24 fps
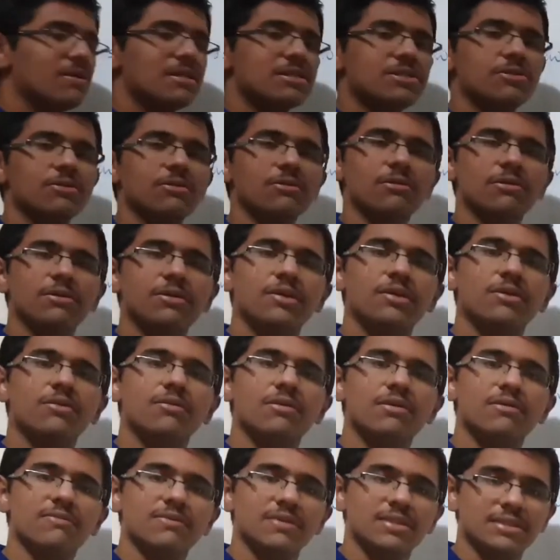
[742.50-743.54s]
to
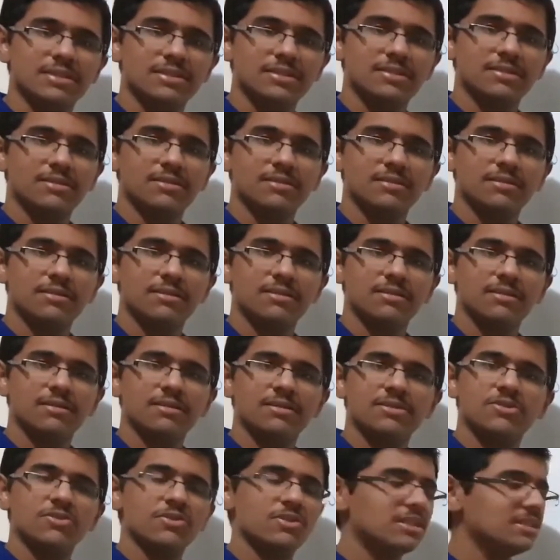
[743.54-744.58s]
universe.
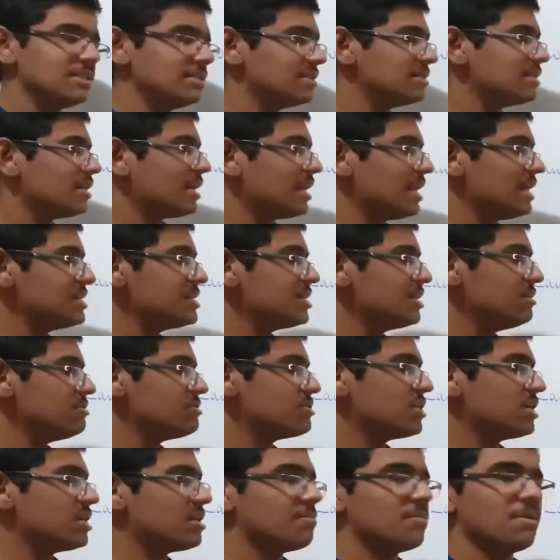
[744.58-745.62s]
So this relation you
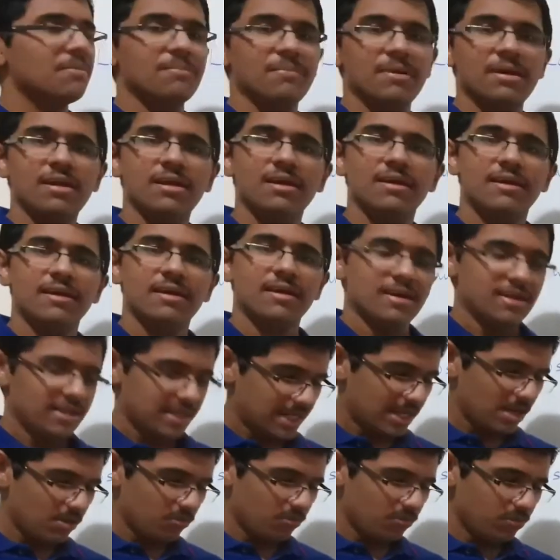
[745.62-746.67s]
should remember.
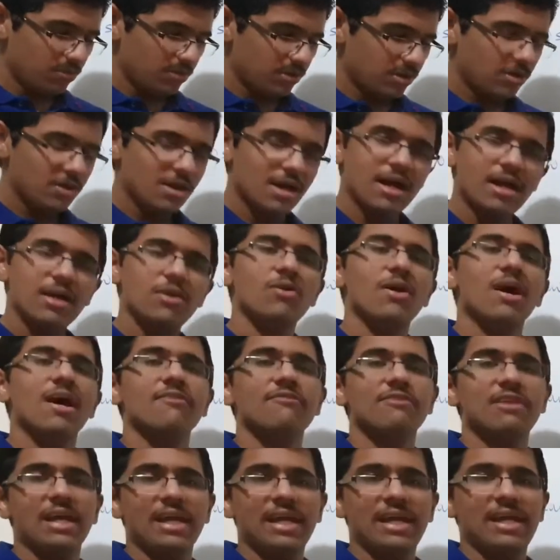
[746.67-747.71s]
Now you have
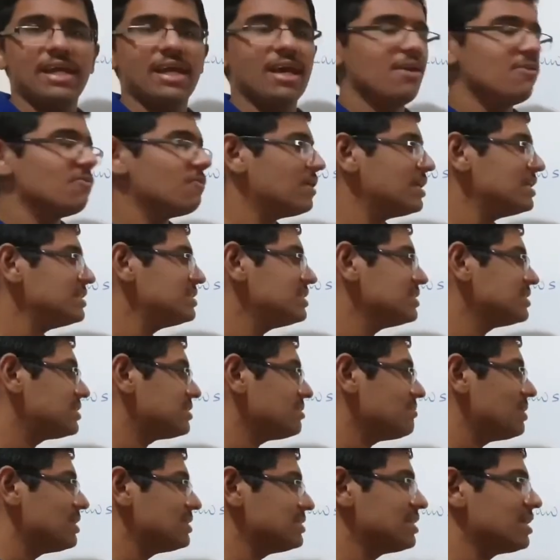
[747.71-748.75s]
an idea what is
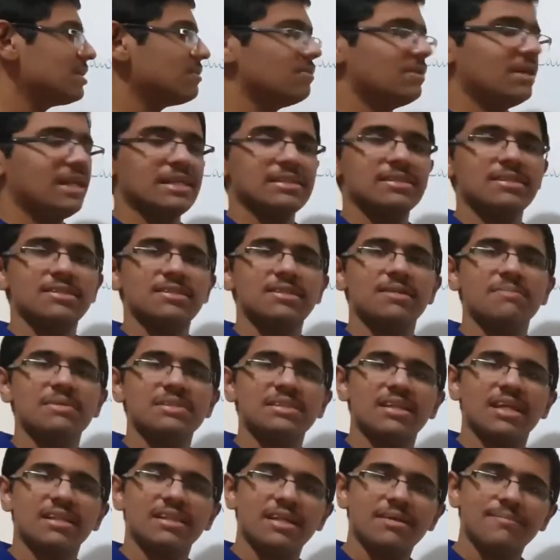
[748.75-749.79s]
system and surrounding. System is
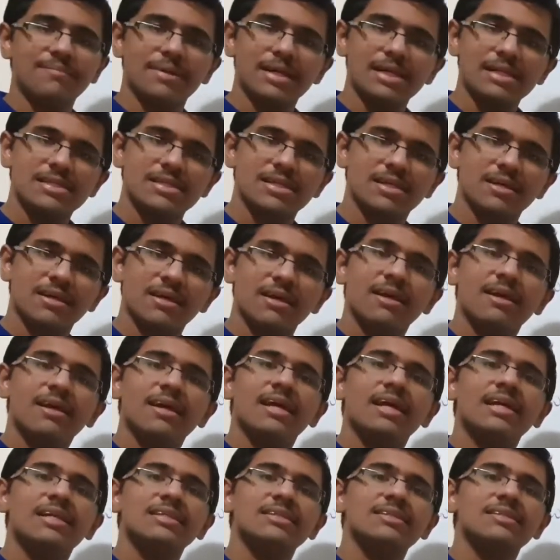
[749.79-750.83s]
nothing but
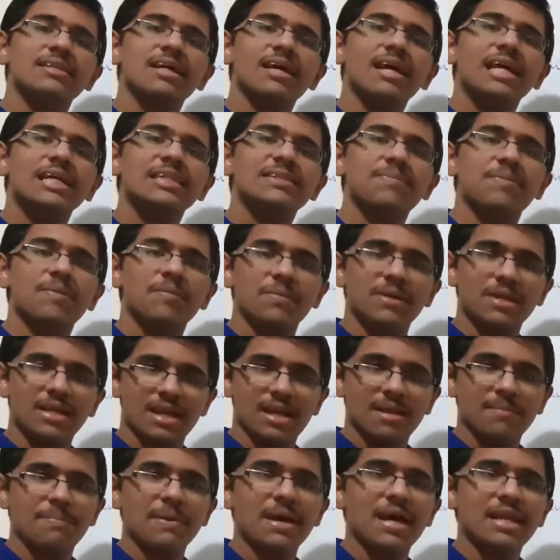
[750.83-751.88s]
it is the experimental
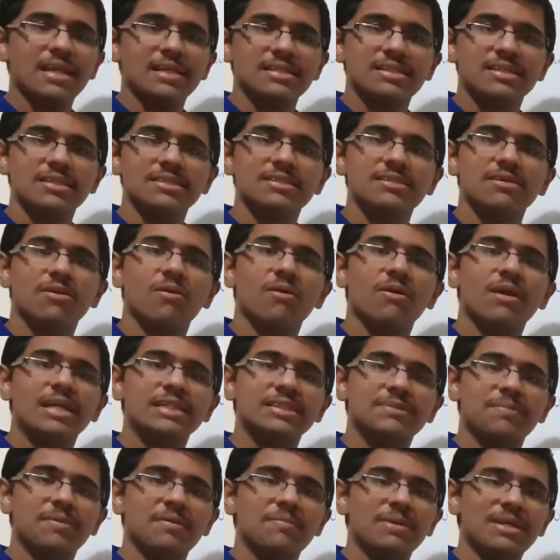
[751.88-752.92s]
apparatus or
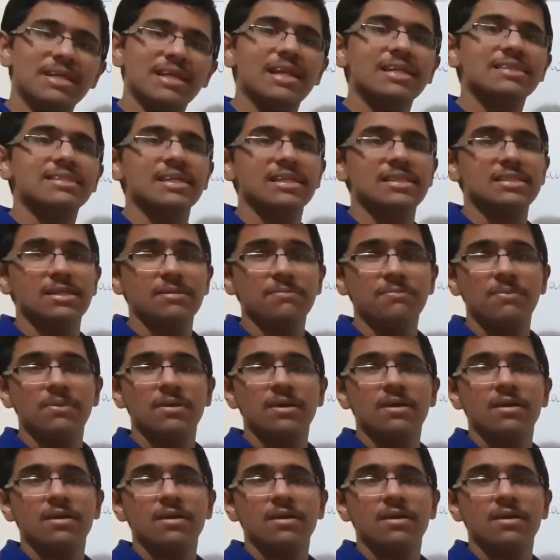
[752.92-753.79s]
experimental setup